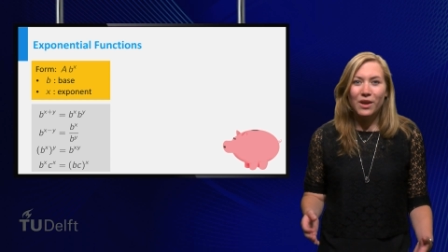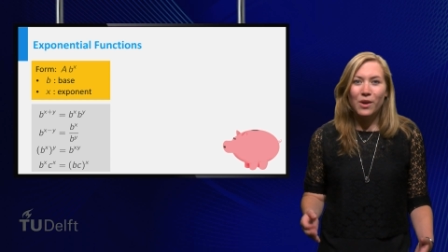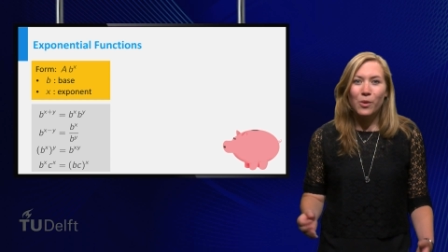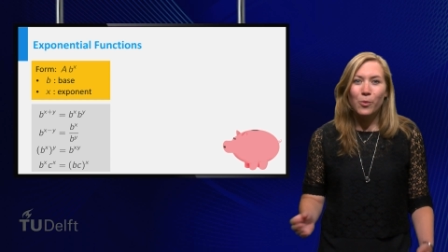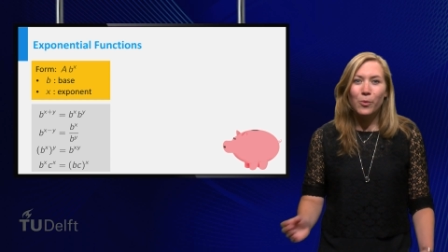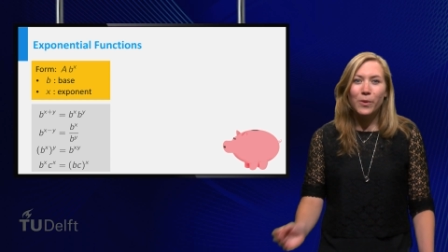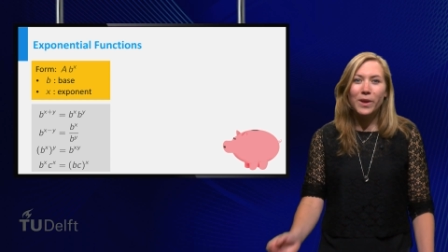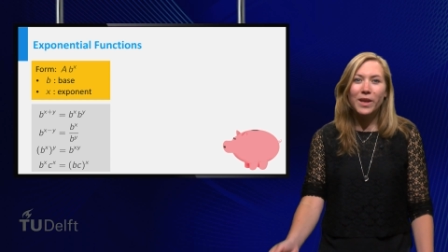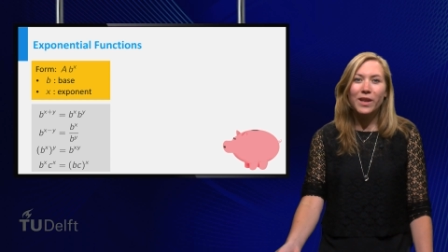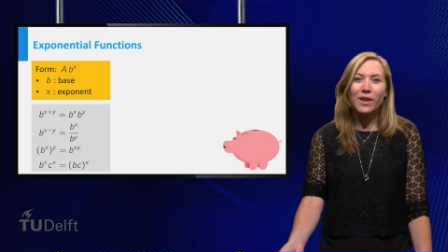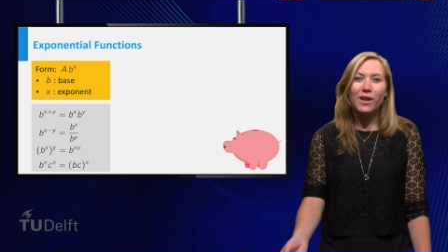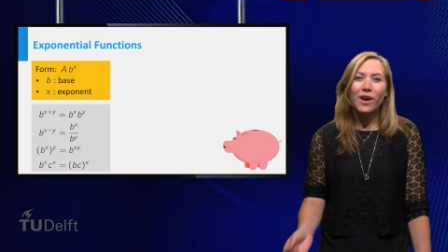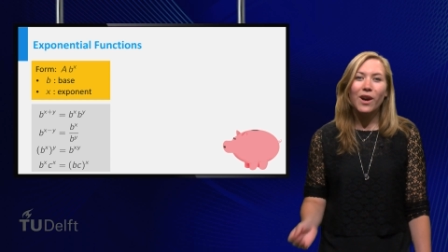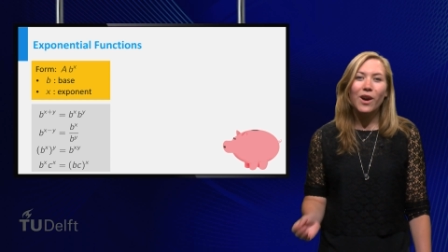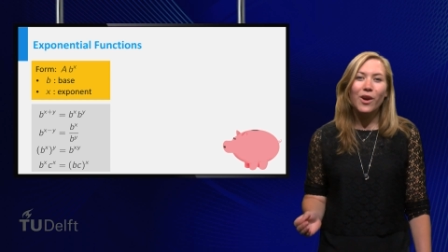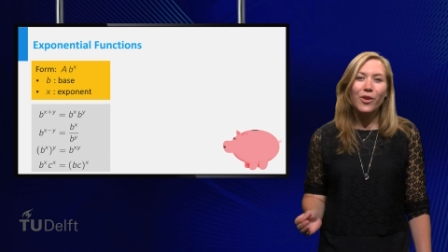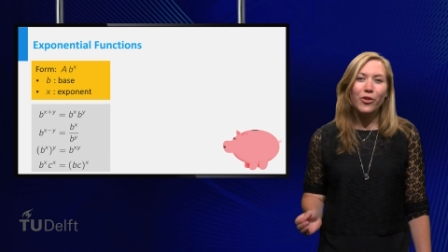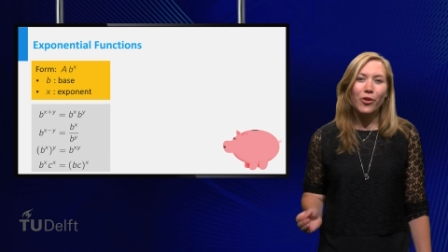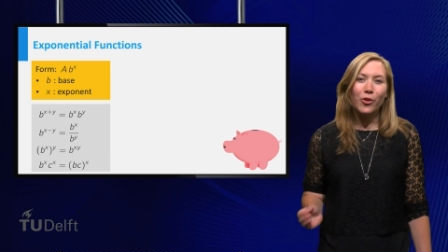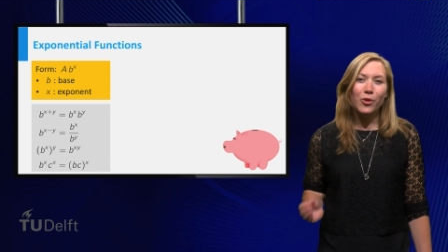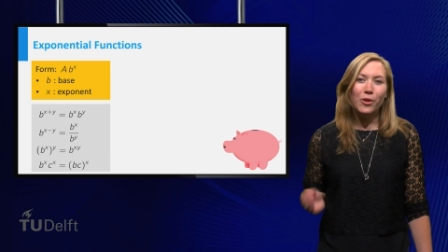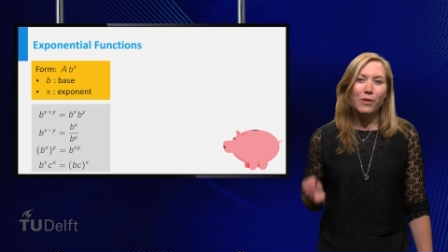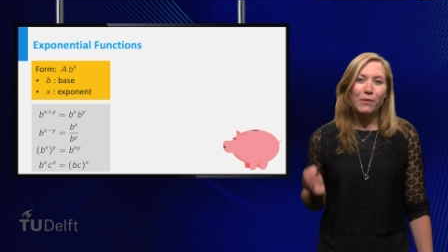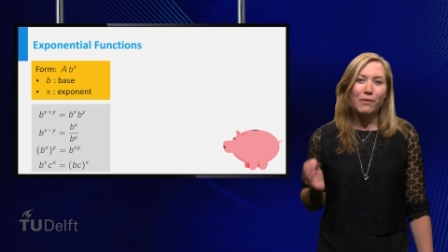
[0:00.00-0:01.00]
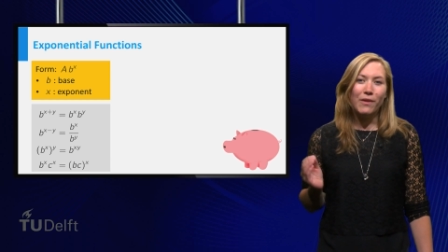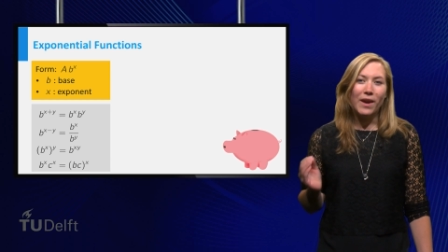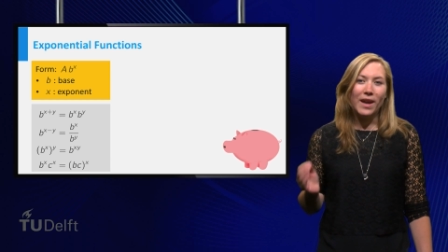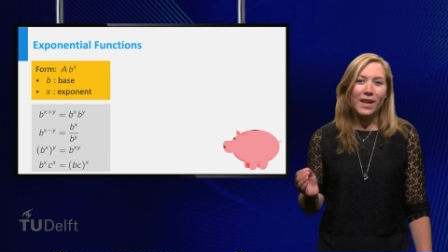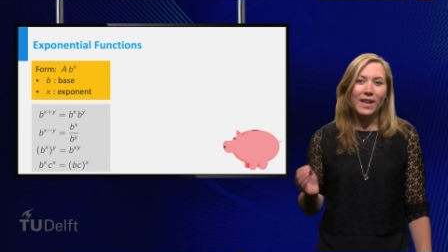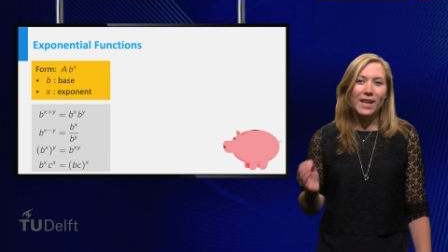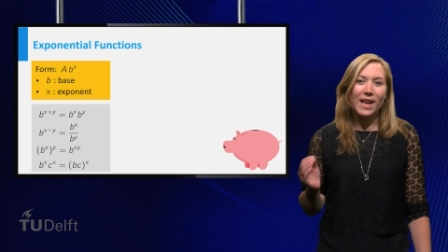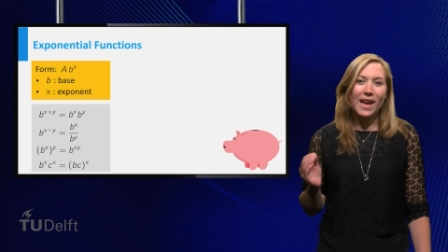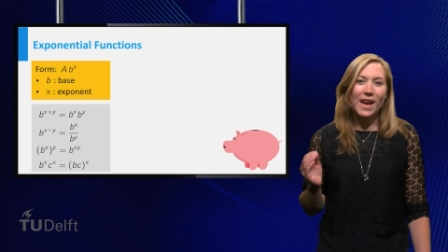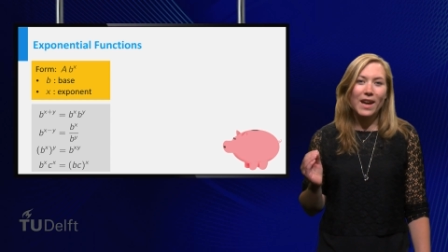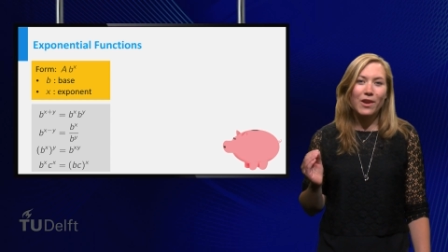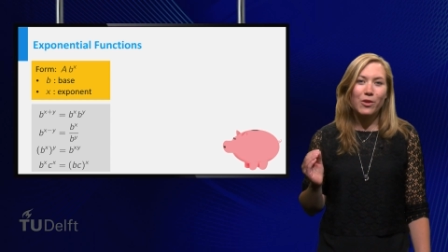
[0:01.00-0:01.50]
we can also define
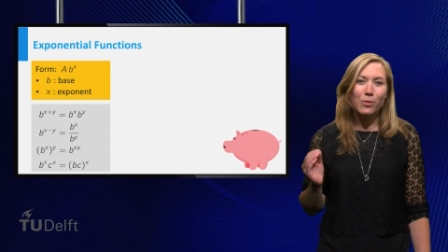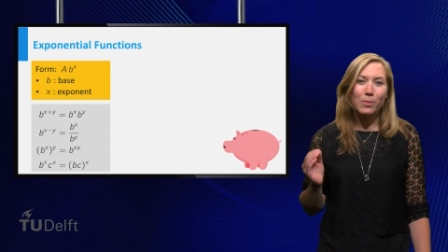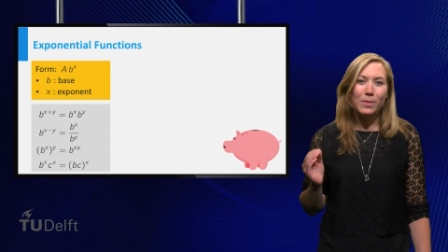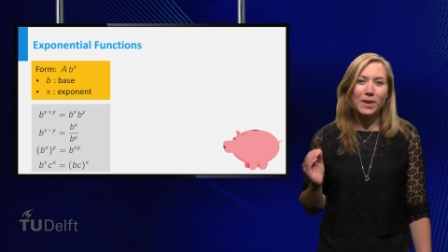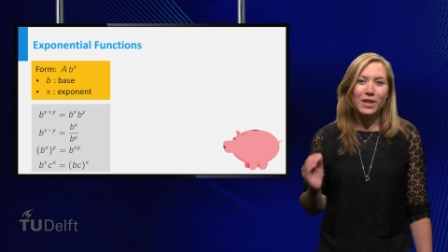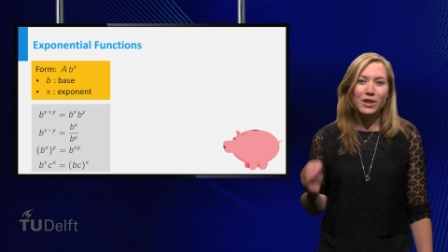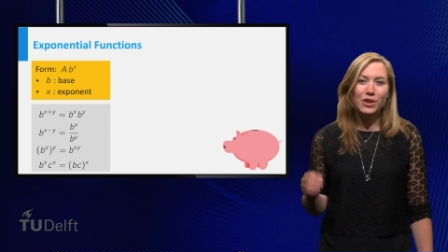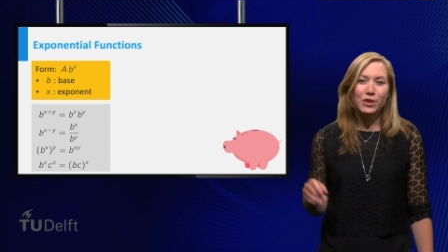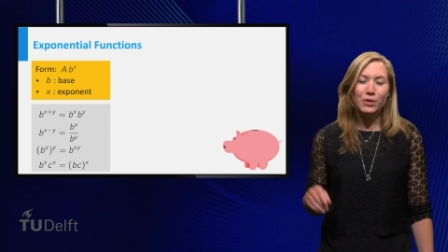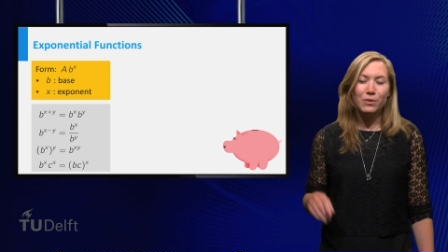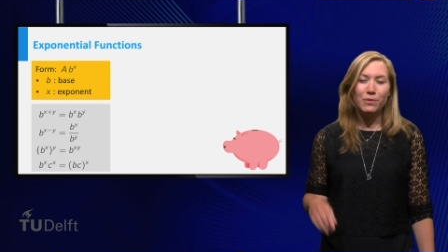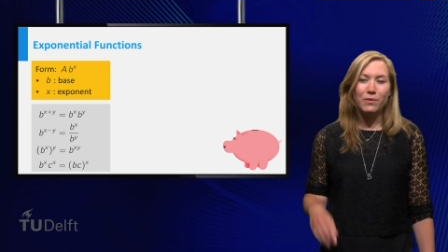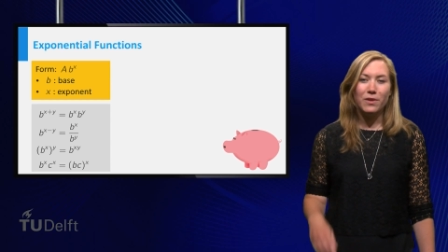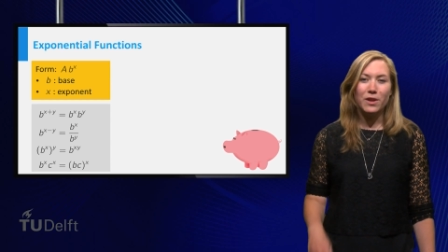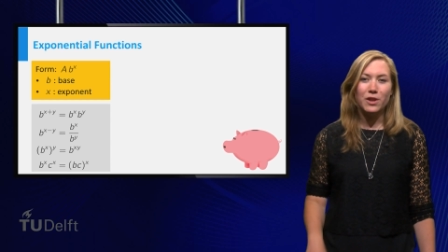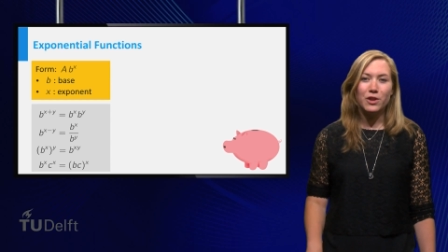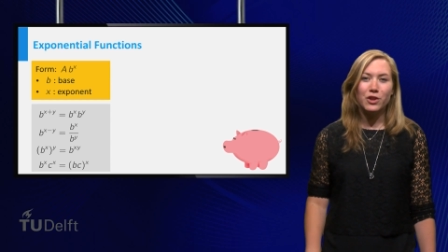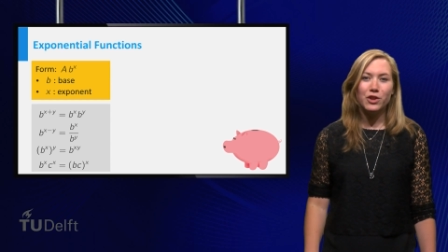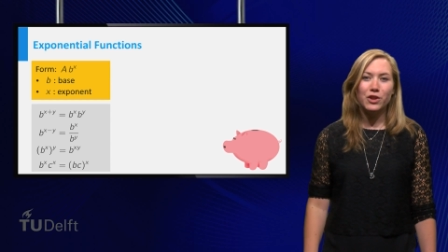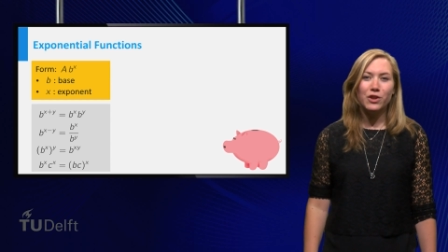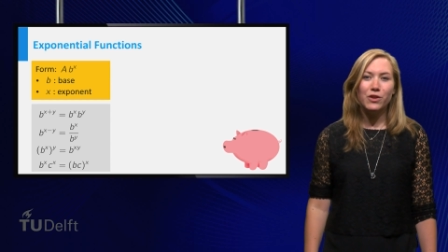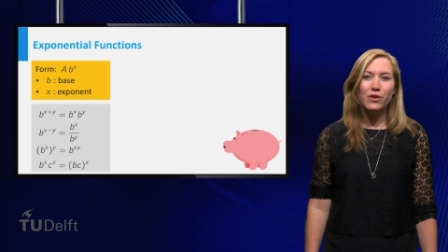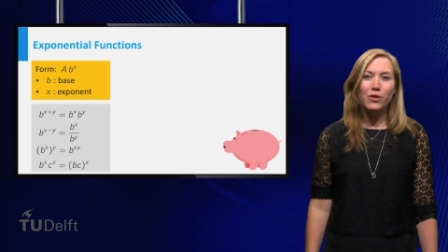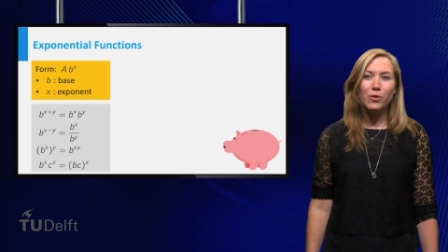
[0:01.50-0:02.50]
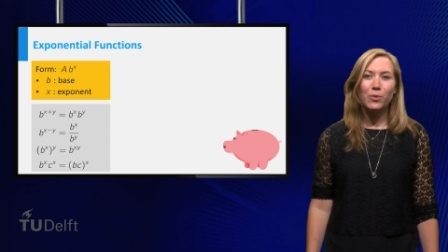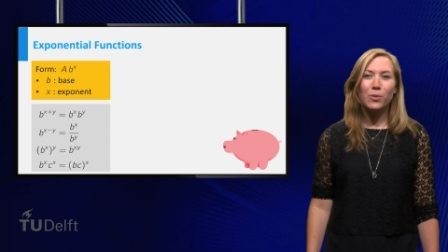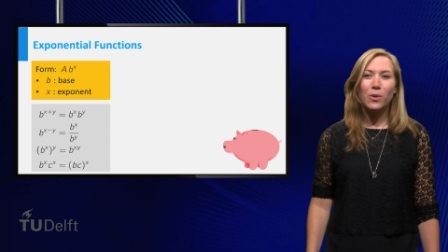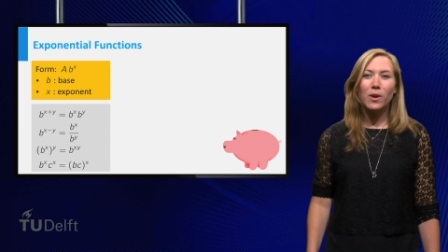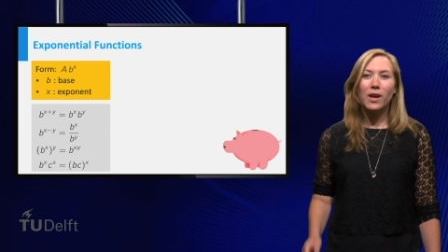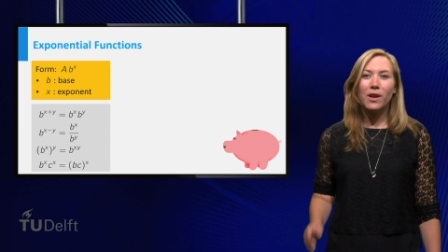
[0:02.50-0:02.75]
the exponential functions for